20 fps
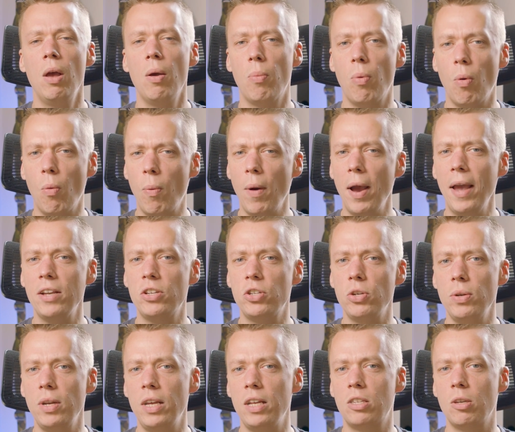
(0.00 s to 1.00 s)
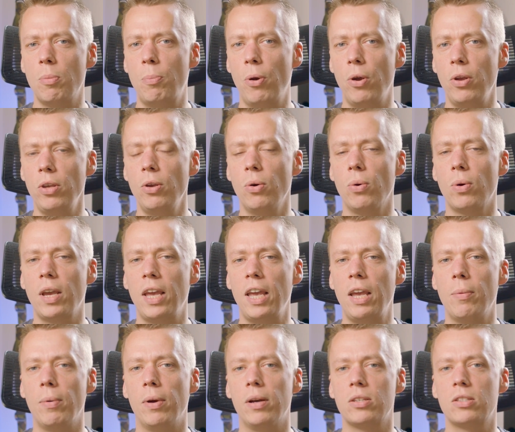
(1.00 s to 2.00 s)
But where do you need to put your
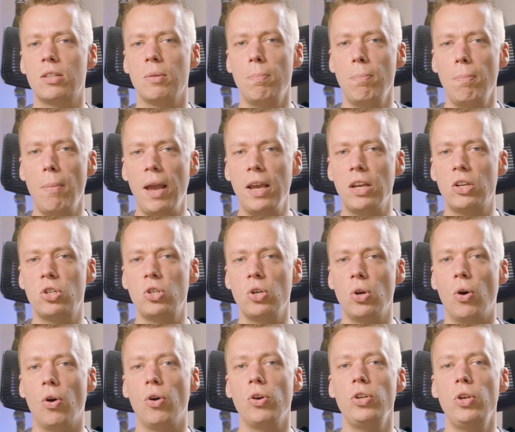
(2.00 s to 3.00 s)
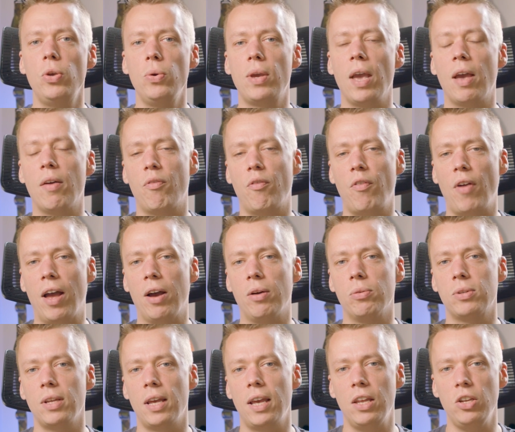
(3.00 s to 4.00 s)
keywords to make sure you get
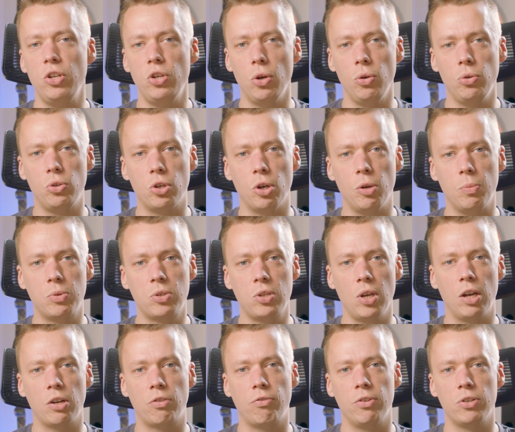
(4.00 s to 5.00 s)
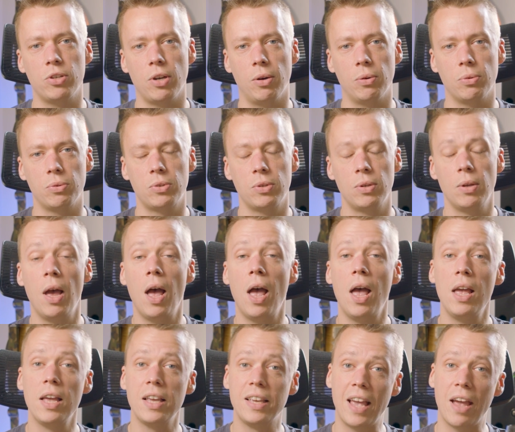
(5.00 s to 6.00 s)
found in YouTube search results?
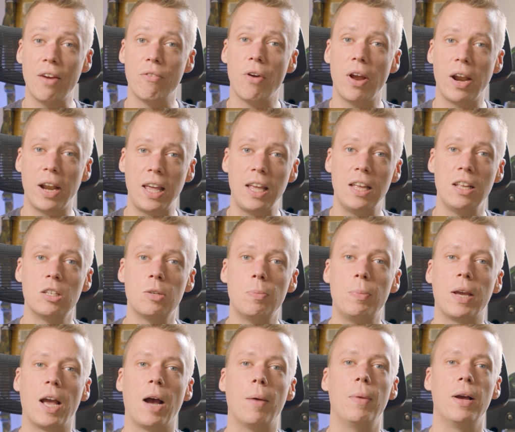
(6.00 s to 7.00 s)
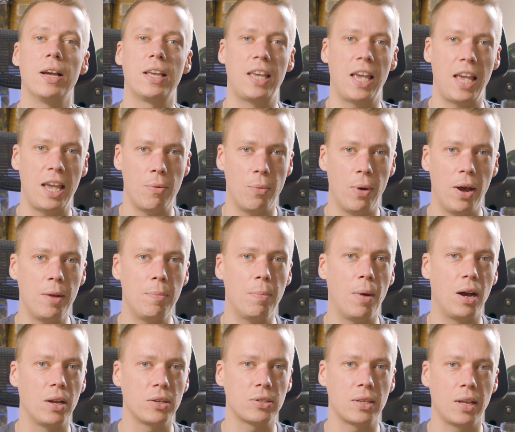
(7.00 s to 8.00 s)
Get ready to become a keyword
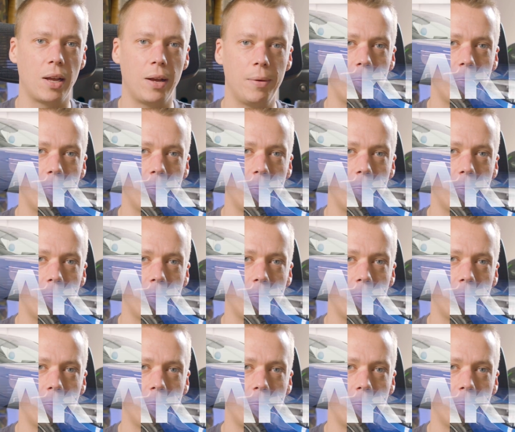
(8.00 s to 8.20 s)
master.